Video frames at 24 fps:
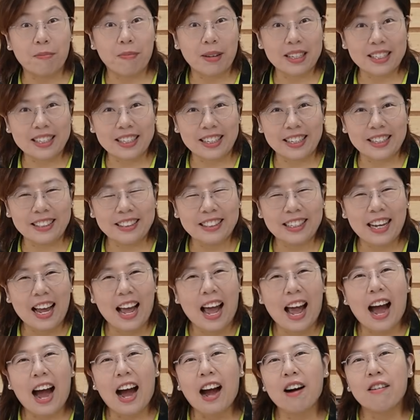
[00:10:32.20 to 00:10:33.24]
a button,
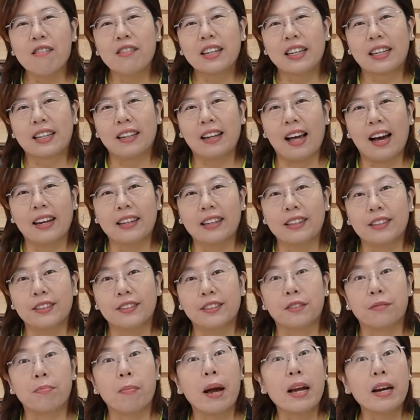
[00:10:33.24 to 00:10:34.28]
our
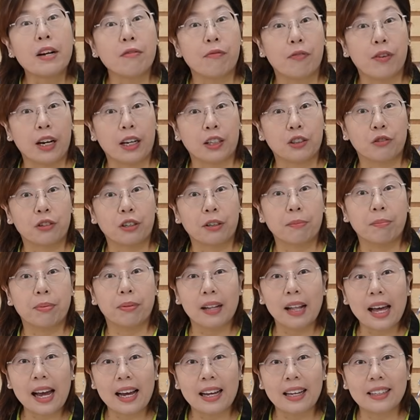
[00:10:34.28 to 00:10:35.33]
client's manufacturing
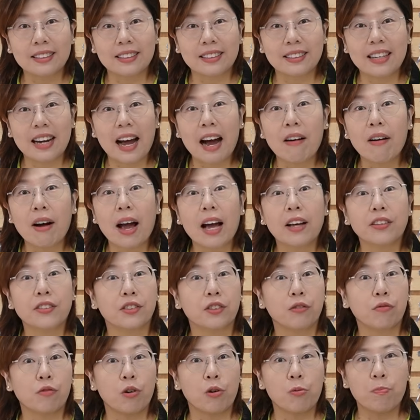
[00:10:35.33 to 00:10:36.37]
plant now
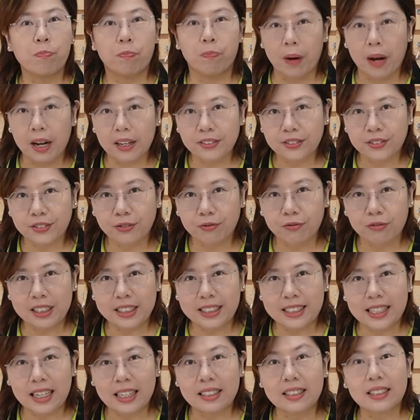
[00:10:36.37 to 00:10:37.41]
has a robust,
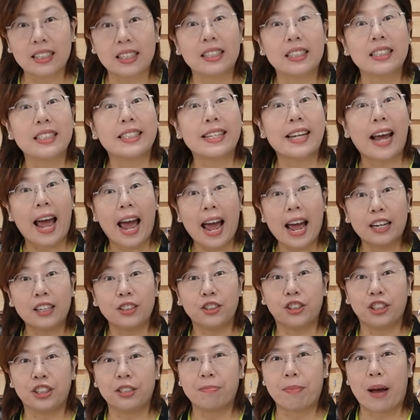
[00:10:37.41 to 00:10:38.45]
redundant
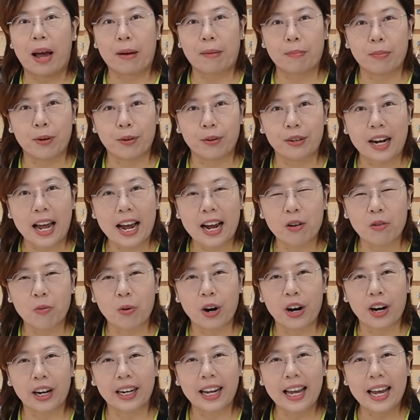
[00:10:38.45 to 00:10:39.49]
10G backbone
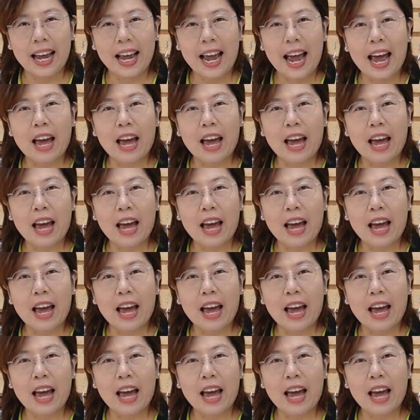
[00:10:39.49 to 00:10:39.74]
network,